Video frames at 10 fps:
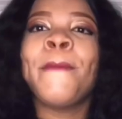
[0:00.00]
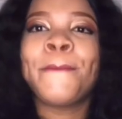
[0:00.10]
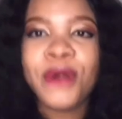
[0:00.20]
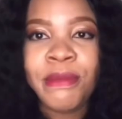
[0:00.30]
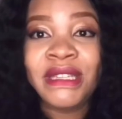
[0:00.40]

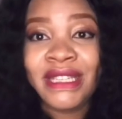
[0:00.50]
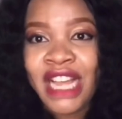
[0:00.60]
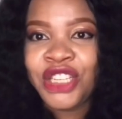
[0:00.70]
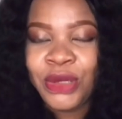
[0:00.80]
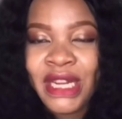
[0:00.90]
promises
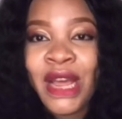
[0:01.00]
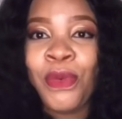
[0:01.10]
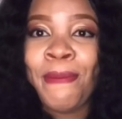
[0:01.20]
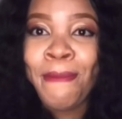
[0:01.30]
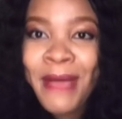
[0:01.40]
actually, that we
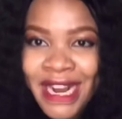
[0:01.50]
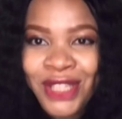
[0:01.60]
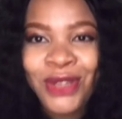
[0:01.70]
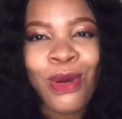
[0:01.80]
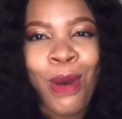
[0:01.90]
make
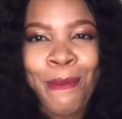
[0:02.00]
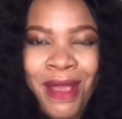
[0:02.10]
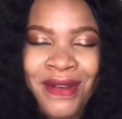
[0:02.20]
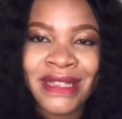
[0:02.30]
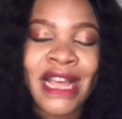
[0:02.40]
to our
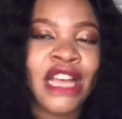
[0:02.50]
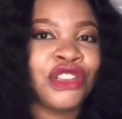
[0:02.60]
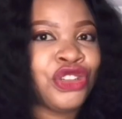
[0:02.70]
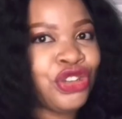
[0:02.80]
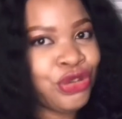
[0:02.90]
parents as
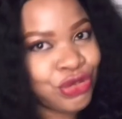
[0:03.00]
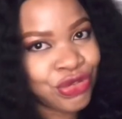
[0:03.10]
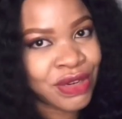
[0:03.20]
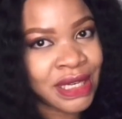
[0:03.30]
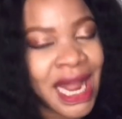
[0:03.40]

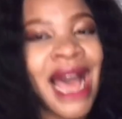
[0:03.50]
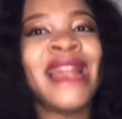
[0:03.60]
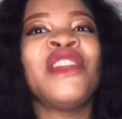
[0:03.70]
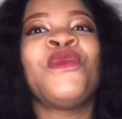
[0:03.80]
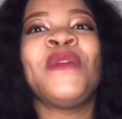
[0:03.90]
children and
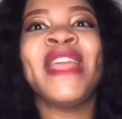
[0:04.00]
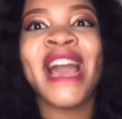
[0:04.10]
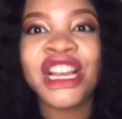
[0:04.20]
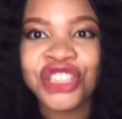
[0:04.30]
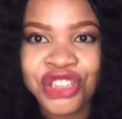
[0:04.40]
the
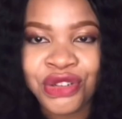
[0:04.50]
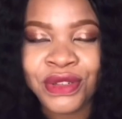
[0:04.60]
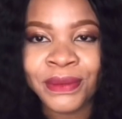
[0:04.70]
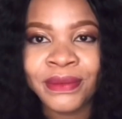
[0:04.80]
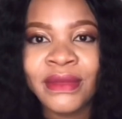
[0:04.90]
reaction
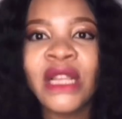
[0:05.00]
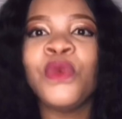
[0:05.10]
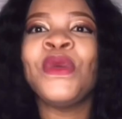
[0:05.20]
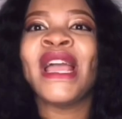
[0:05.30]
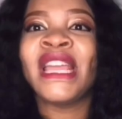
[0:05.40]

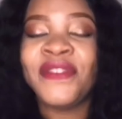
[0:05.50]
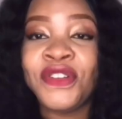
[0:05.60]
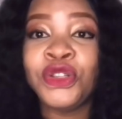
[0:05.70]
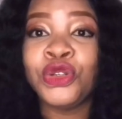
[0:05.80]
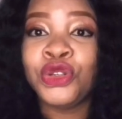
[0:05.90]
we are given
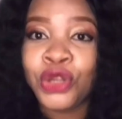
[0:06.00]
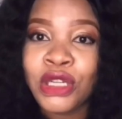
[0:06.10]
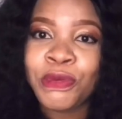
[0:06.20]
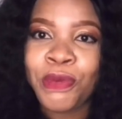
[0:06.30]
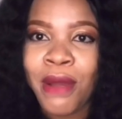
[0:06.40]
to those
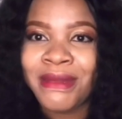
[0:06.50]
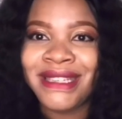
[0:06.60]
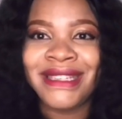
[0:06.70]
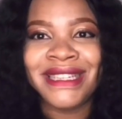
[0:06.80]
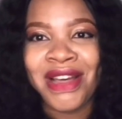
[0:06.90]

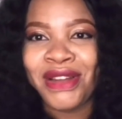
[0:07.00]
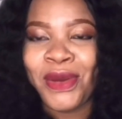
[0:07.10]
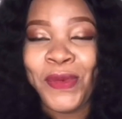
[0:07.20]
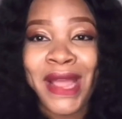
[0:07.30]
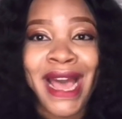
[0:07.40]
promises now
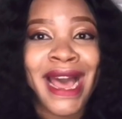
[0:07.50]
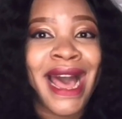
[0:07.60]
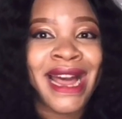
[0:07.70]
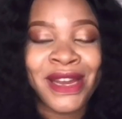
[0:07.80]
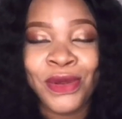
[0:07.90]
that we are
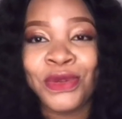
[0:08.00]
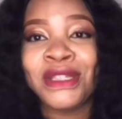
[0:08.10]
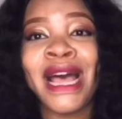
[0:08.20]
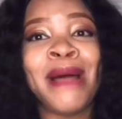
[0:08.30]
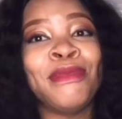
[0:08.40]
adults.
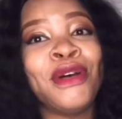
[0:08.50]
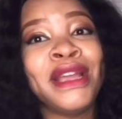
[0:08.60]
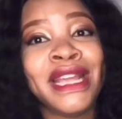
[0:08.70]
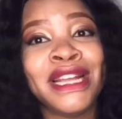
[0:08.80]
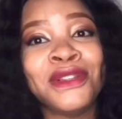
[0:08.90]
I'm not
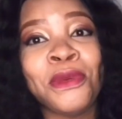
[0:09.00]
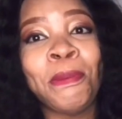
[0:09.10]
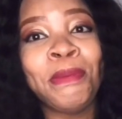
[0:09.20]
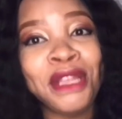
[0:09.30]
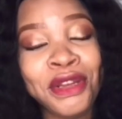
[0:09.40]
here to
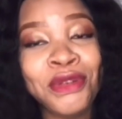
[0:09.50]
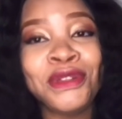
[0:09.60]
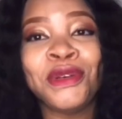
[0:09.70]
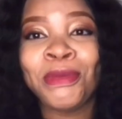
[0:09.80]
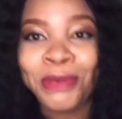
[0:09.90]
pin you to
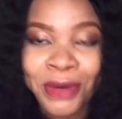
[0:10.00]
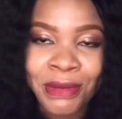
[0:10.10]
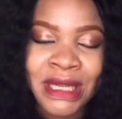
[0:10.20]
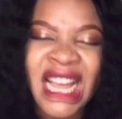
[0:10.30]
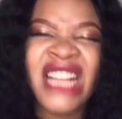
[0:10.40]
your
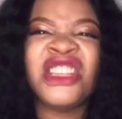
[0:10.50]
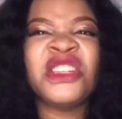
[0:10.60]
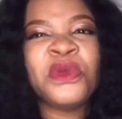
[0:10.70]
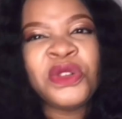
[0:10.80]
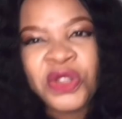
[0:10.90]
promise. I
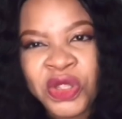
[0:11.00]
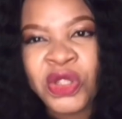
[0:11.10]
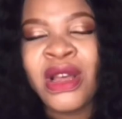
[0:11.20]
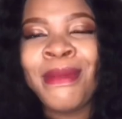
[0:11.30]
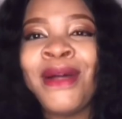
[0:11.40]
just want us to
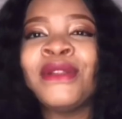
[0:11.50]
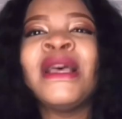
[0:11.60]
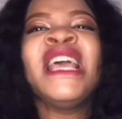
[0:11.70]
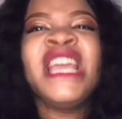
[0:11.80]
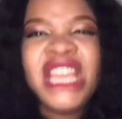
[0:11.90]
talk about
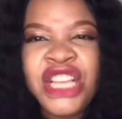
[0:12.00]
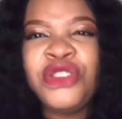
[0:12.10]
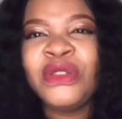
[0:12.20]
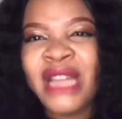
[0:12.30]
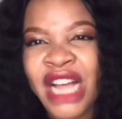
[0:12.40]

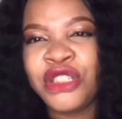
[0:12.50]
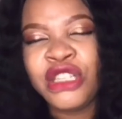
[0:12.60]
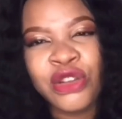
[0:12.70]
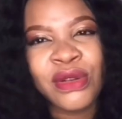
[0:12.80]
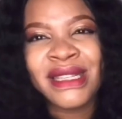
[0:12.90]
issues that actually
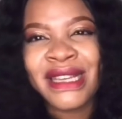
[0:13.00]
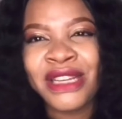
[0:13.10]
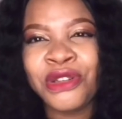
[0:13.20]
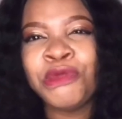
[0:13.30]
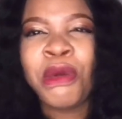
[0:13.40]
concern
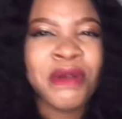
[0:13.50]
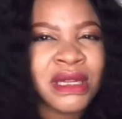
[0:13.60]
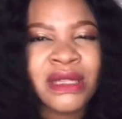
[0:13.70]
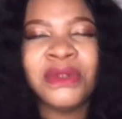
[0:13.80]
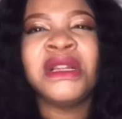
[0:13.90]
us
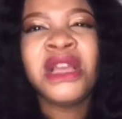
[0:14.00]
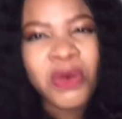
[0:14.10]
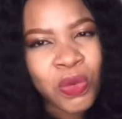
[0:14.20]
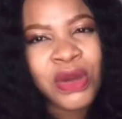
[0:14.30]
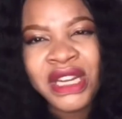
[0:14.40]
parenting.
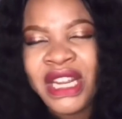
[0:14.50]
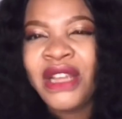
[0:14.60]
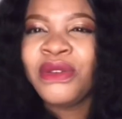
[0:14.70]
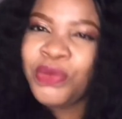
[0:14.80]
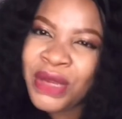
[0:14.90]
One
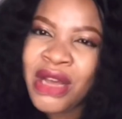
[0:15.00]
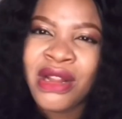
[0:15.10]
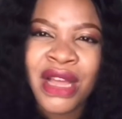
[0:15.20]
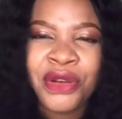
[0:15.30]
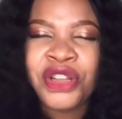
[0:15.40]
day we all
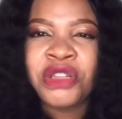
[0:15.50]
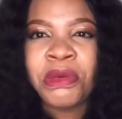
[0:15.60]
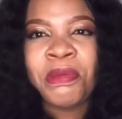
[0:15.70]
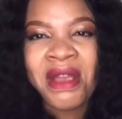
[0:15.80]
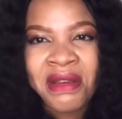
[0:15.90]
are going to be
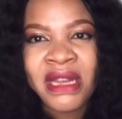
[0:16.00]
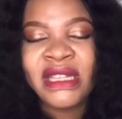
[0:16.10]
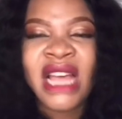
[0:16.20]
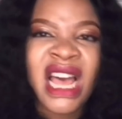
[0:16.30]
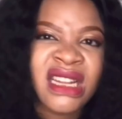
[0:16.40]
parents,
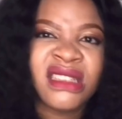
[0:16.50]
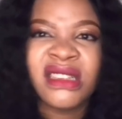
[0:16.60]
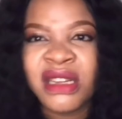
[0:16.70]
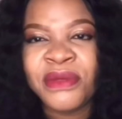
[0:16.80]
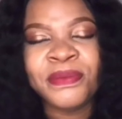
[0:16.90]
and
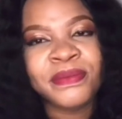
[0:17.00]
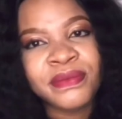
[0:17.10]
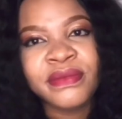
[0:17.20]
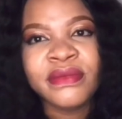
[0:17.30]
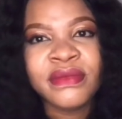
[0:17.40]

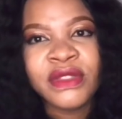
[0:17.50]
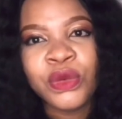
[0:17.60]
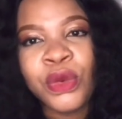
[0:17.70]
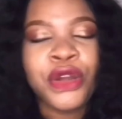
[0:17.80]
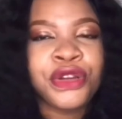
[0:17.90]

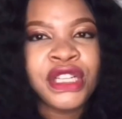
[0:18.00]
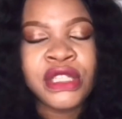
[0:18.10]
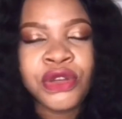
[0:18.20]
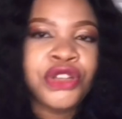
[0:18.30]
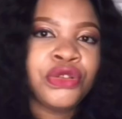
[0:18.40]
it's
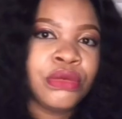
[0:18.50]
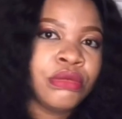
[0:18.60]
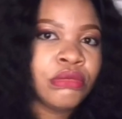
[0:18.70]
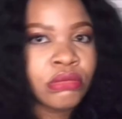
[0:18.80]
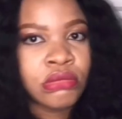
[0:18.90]
going to
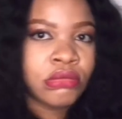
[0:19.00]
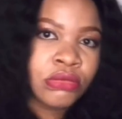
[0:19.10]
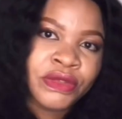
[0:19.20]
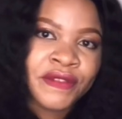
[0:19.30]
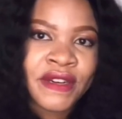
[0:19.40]

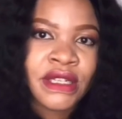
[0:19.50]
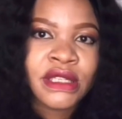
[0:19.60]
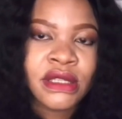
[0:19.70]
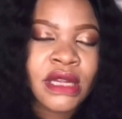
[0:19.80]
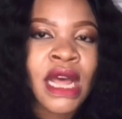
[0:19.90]

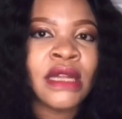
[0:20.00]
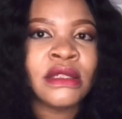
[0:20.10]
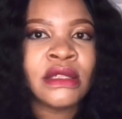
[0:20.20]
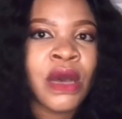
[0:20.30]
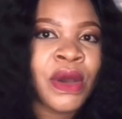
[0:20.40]
reverse,
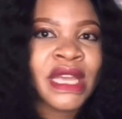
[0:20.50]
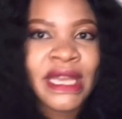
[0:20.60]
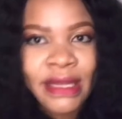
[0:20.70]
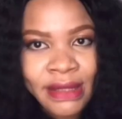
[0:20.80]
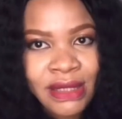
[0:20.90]
and our
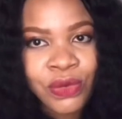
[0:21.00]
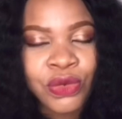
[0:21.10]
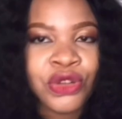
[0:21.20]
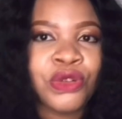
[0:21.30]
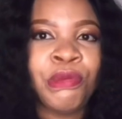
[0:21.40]
kids will
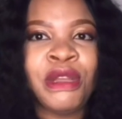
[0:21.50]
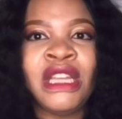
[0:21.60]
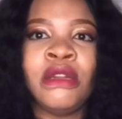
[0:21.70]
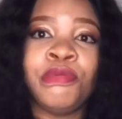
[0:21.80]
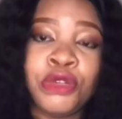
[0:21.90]
also be
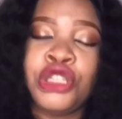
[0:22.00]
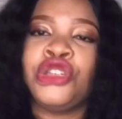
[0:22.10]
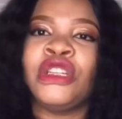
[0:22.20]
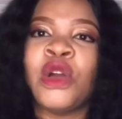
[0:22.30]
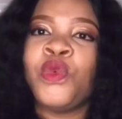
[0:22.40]
in the
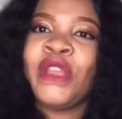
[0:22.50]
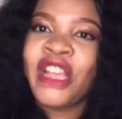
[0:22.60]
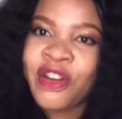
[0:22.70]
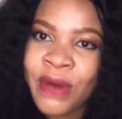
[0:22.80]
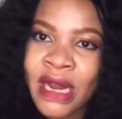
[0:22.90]
position that we
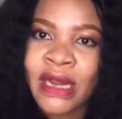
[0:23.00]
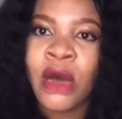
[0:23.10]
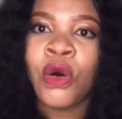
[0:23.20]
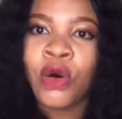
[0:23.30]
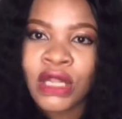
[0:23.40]
are right now,
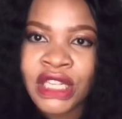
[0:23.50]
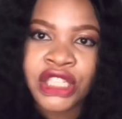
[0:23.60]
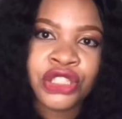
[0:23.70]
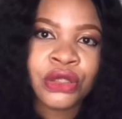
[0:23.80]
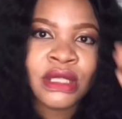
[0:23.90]
calling the
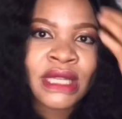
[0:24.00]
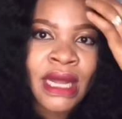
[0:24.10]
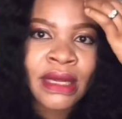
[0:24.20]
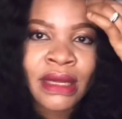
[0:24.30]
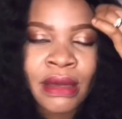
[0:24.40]
shots
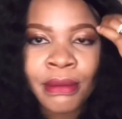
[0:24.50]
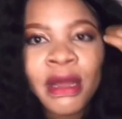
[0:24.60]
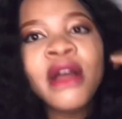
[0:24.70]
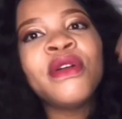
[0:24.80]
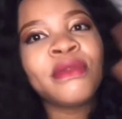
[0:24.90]
and
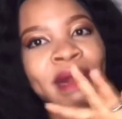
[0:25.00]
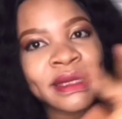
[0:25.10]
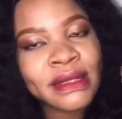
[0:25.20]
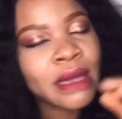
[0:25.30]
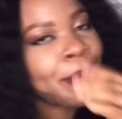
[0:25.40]

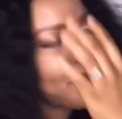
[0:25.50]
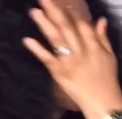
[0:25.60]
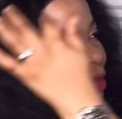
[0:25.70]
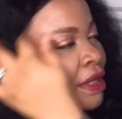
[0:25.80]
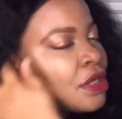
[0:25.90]
ranting about
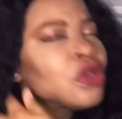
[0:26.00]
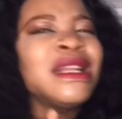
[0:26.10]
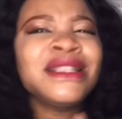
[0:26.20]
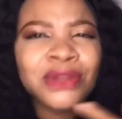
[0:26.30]
things. So let's